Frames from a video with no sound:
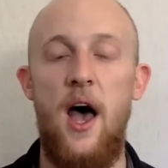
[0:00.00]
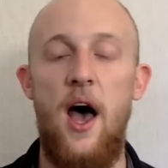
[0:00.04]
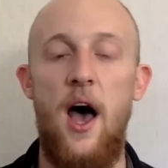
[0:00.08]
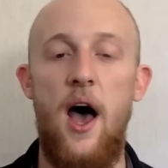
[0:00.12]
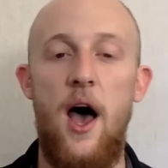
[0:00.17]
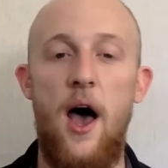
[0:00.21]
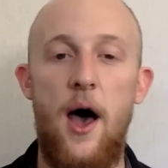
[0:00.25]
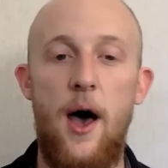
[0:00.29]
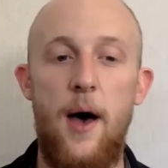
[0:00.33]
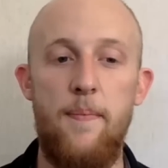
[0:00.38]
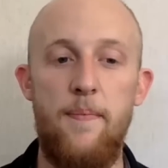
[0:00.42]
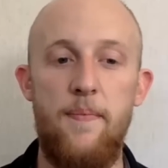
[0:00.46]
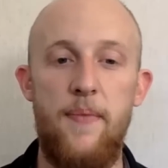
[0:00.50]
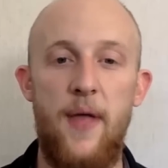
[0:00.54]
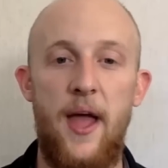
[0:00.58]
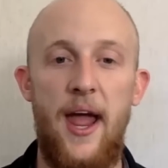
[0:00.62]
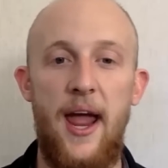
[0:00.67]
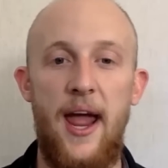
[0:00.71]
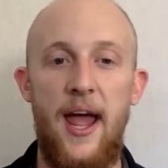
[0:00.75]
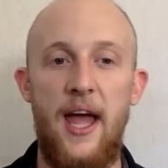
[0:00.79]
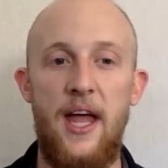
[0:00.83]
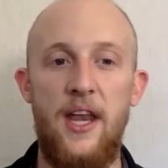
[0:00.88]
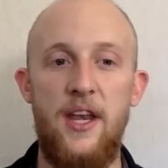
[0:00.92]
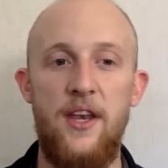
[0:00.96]

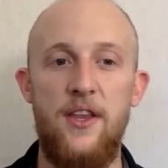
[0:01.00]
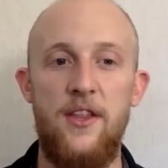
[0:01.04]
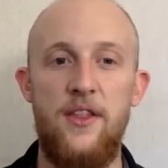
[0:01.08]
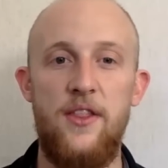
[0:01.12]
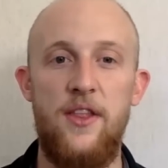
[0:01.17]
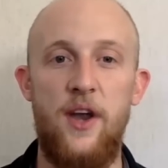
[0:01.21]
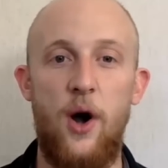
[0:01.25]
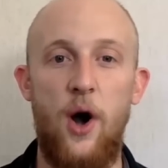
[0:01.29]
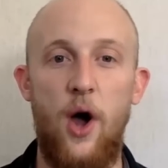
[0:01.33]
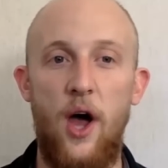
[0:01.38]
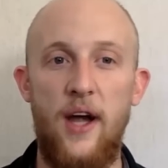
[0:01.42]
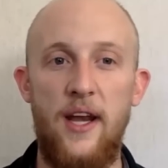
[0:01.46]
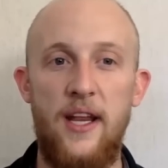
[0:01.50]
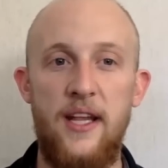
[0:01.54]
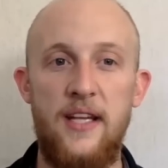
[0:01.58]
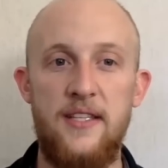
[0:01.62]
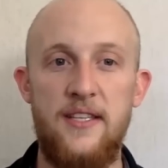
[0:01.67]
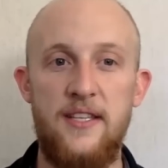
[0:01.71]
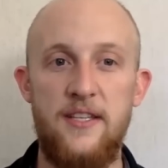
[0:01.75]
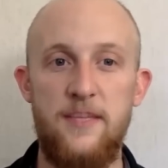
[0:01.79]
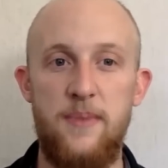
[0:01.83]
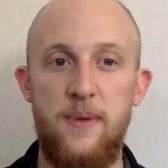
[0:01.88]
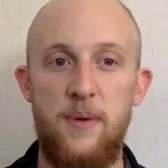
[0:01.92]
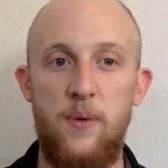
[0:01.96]
And their
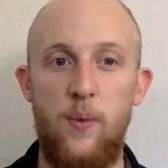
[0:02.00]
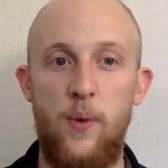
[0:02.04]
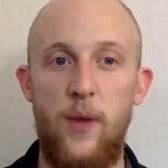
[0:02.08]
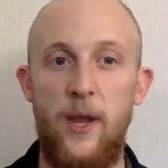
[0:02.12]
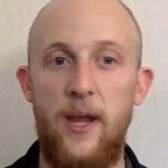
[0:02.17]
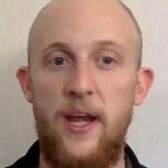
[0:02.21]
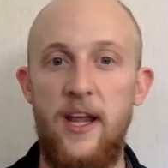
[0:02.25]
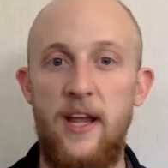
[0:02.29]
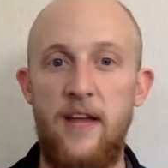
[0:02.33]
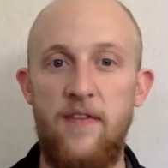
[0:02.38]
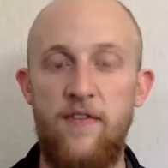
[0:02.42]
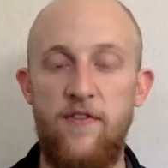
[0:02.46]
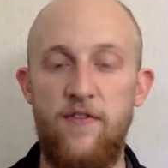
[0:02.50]
audience has been waiting